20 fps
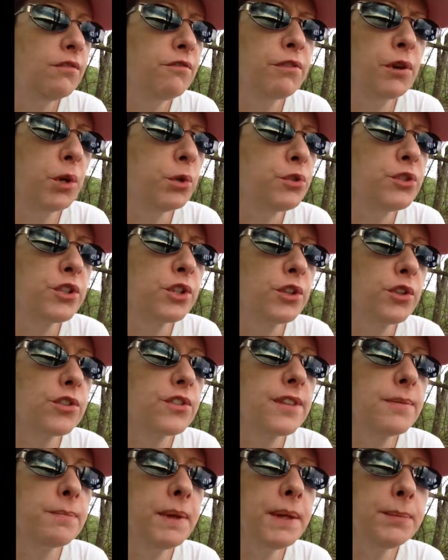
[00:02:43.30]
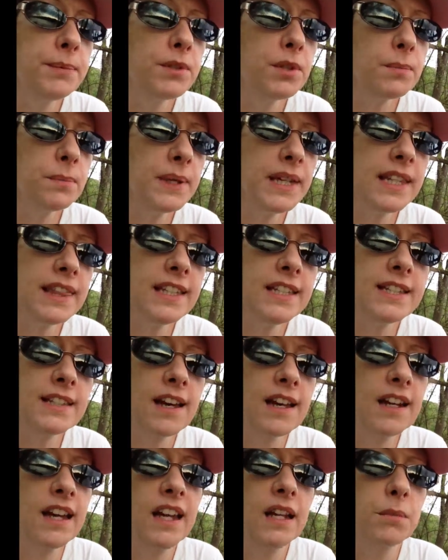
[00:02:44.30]
vultures. The people don't pick these
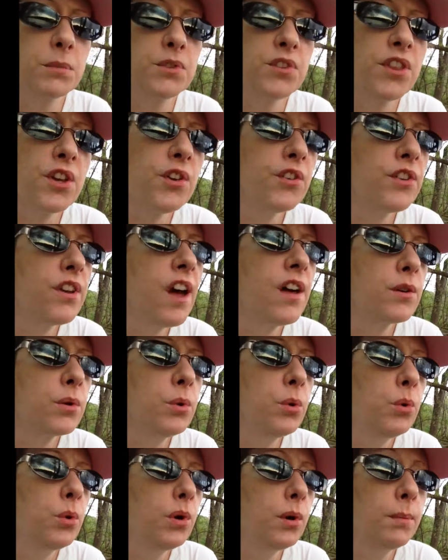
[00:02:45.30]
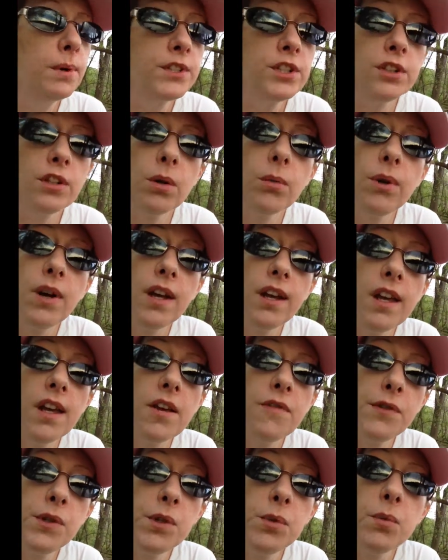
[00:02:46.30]
kind of animals. They're not cool. But you know what?
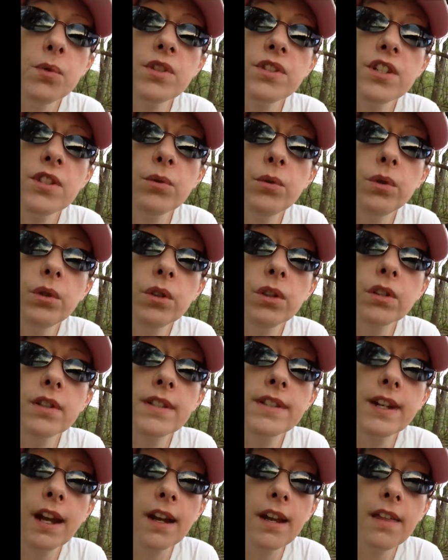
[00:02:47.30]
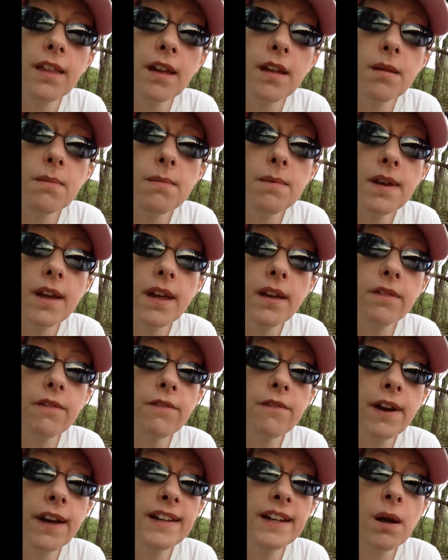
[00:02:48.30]
If you were to study them and
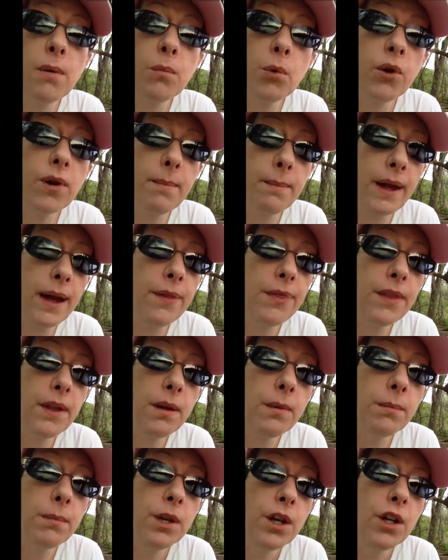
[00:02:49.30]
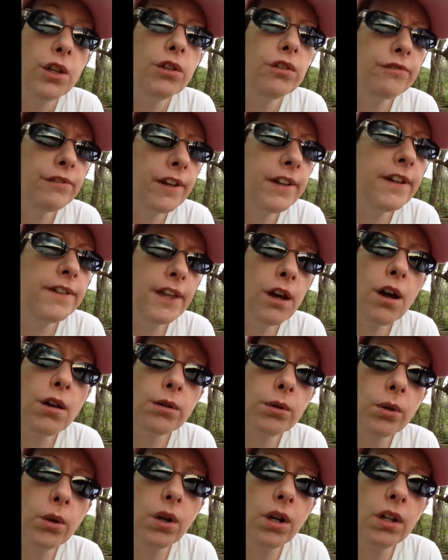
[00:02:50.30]
find out more about them, you'll find that they are
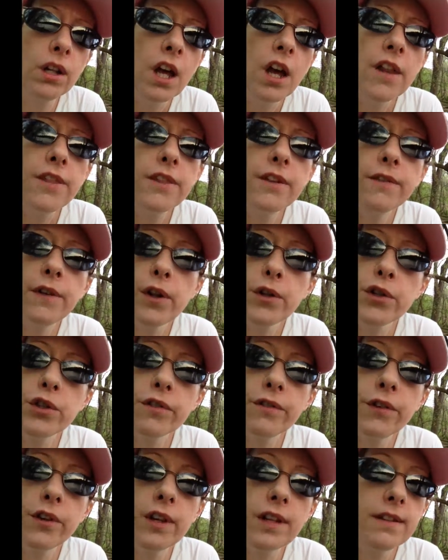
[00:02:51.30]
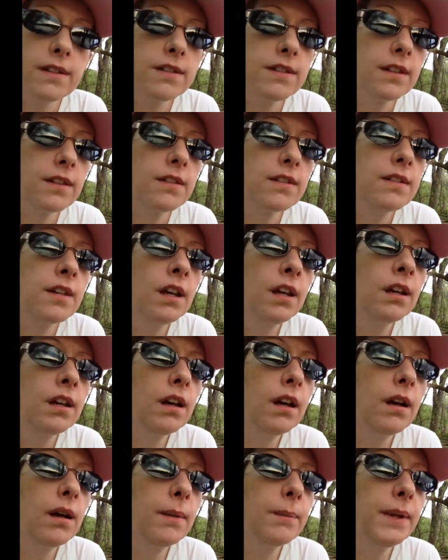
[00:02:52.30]
cool. The vulture, for instance,
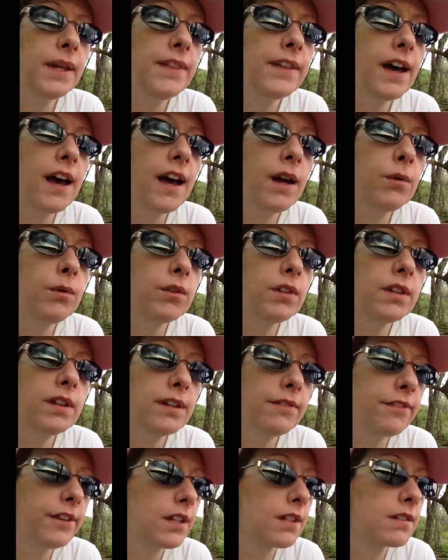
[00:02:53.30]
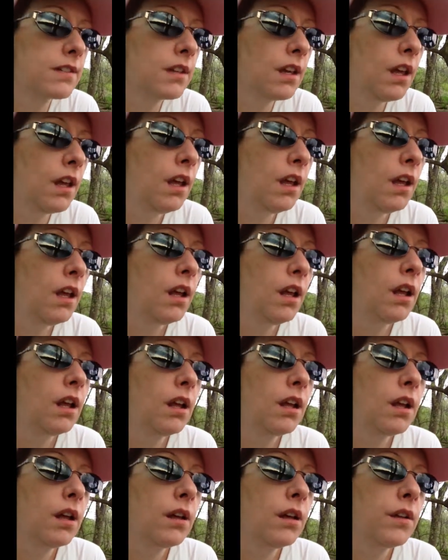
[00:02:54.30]
in the hieroglyphics,
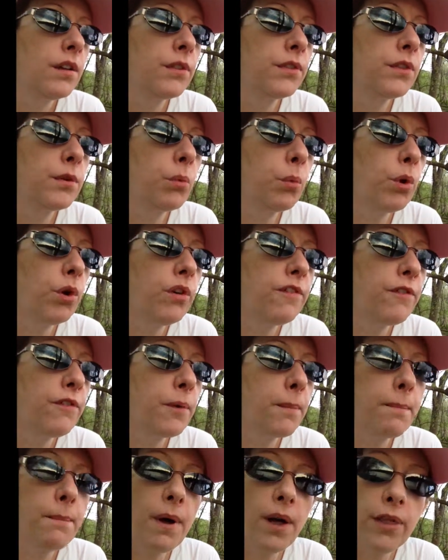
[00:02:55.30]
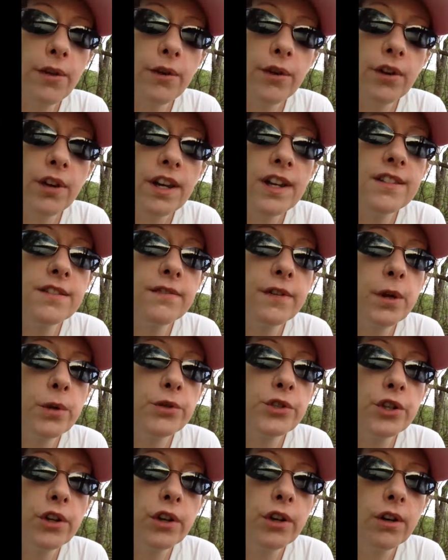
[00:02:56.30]
the word for mother is
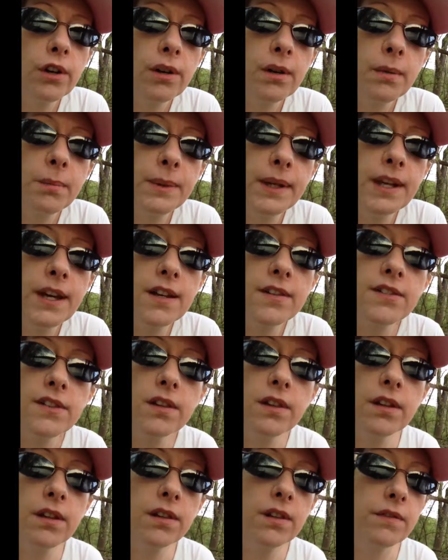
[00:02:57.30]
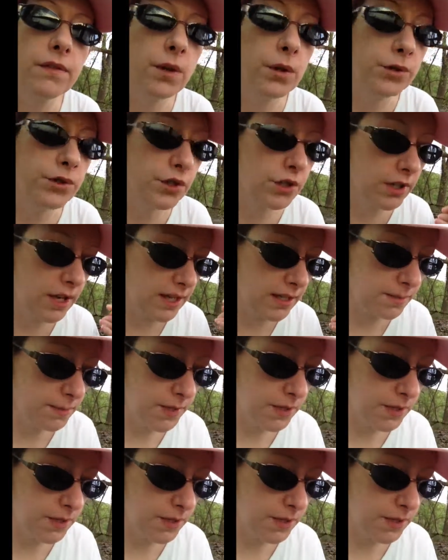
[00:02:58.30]
vulture, because the vulture has